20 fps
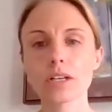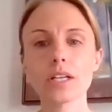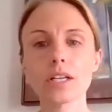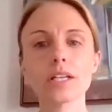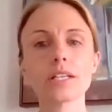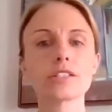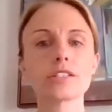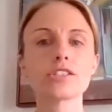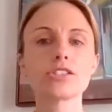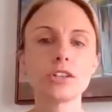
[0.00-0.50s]

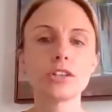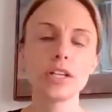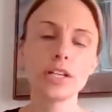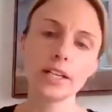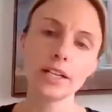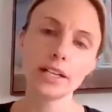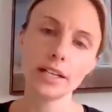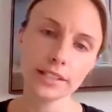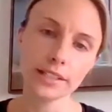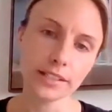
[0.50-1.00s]

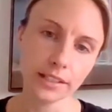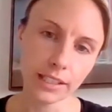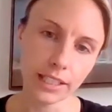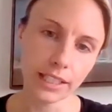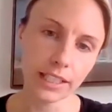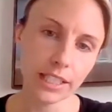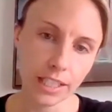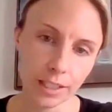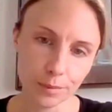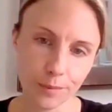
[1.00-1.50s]
It's
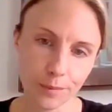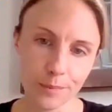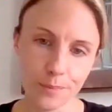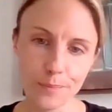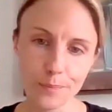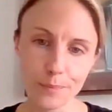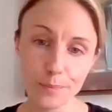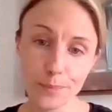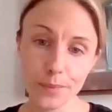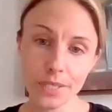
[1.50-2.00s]
leading
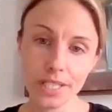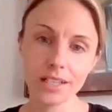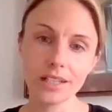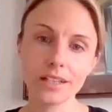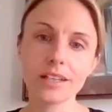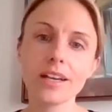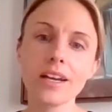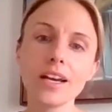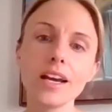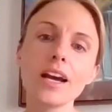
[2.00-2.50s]

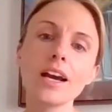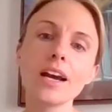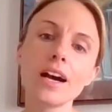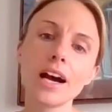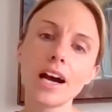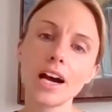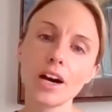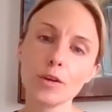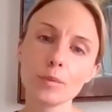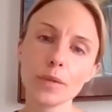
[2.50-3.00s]
me.
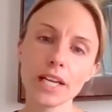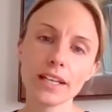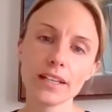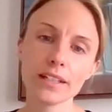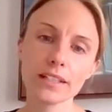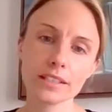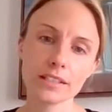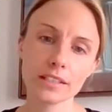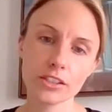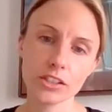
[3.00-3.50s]
I'll make a
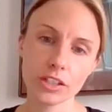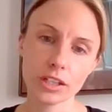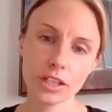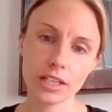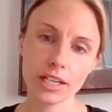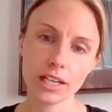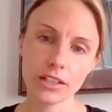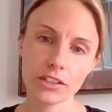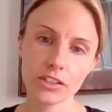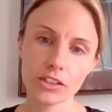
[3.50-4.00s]
decision in the
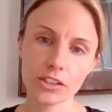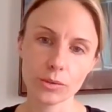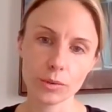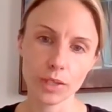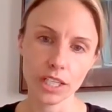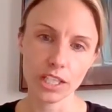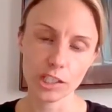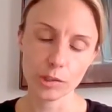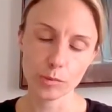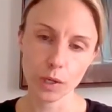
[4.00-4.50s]
next 2
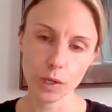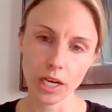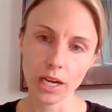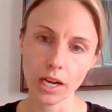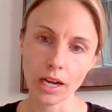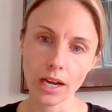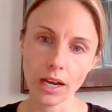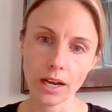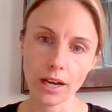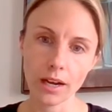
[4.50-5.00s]
weeks, but
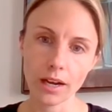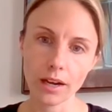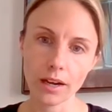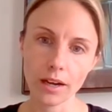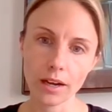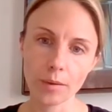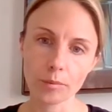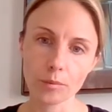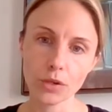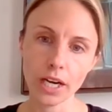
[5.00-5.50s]

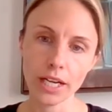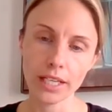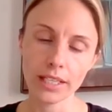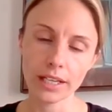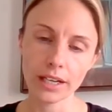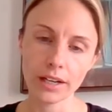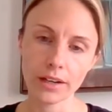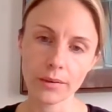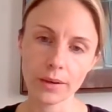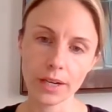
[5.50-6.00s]
right
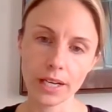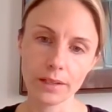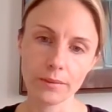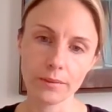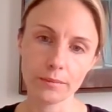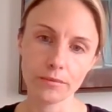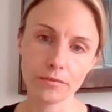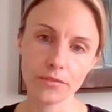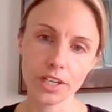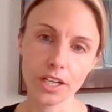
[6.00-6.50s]
now
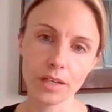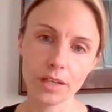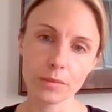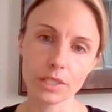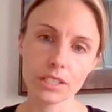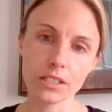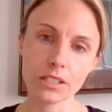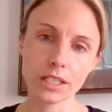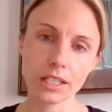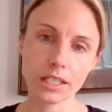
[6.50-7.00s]
I'm very
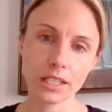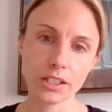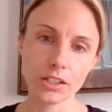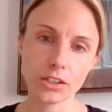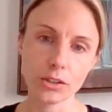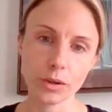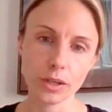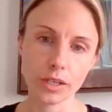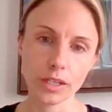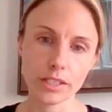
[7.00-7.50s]
much leaning
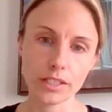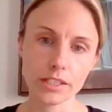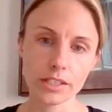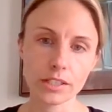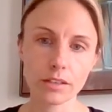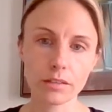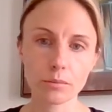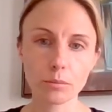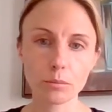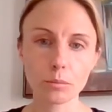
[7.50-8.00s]
towards
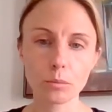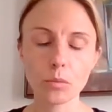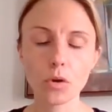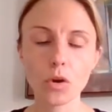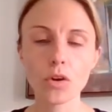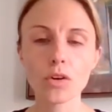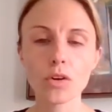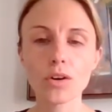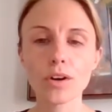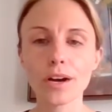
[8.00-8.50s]

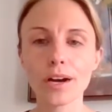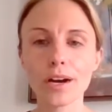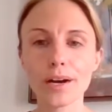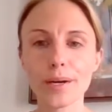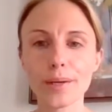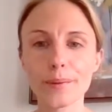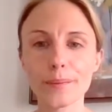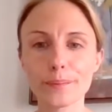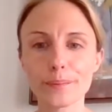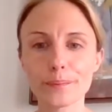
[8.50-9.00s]

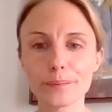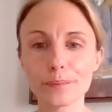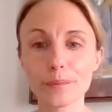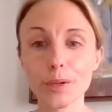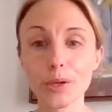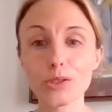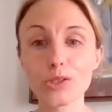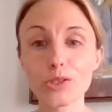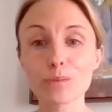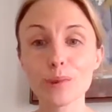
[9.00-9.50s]

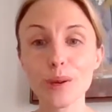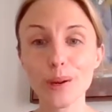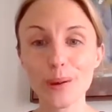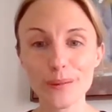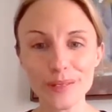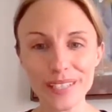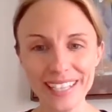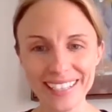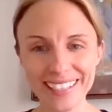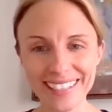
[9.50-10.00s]

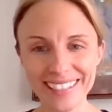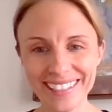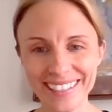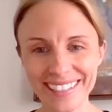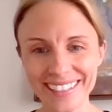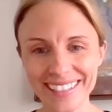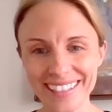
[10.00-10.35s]
postponing